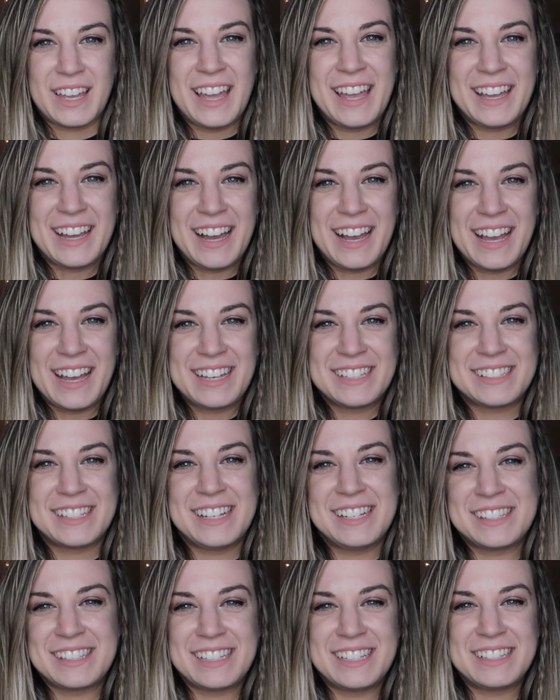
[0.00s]
Hey
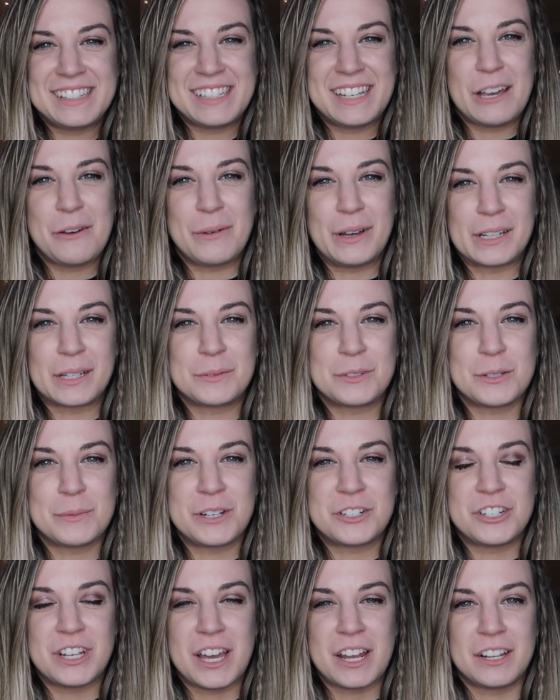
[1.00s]
guys, it's Lindsay and welcome
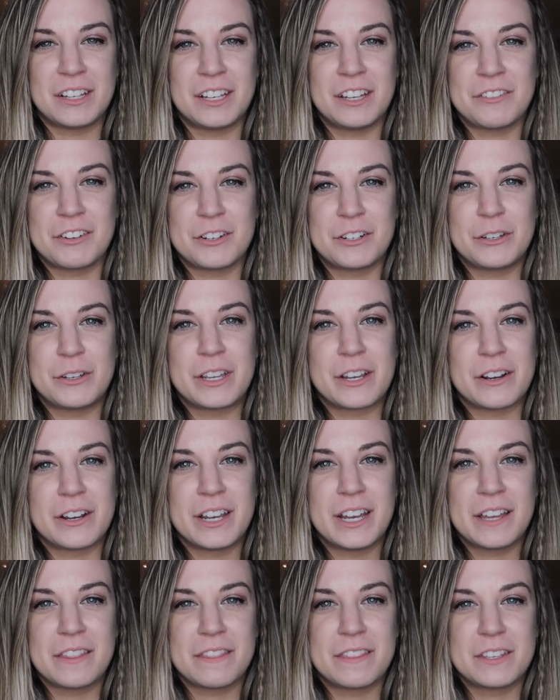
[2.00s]
to my channel. If you're new
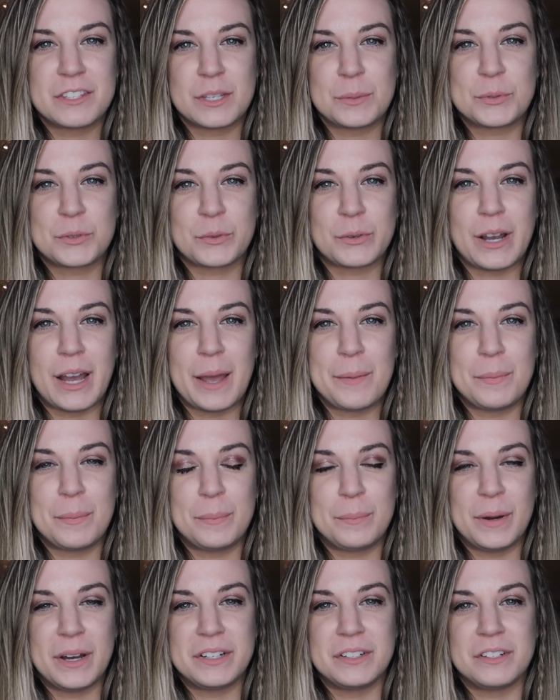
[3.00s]
here, hit the subscribe
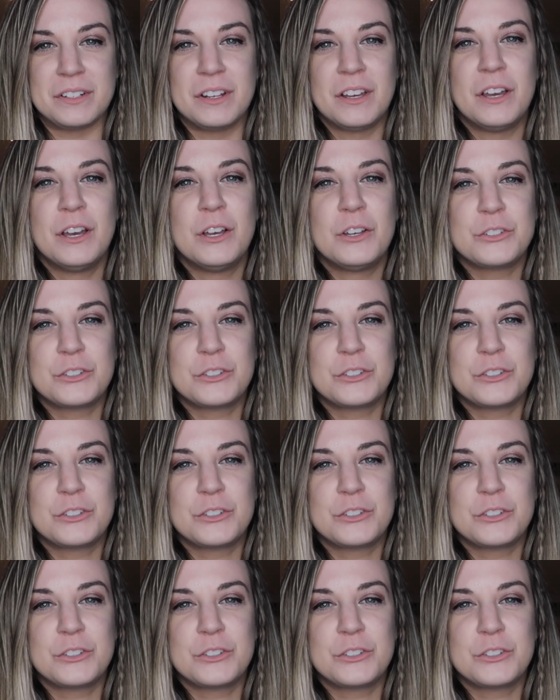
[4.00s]
button.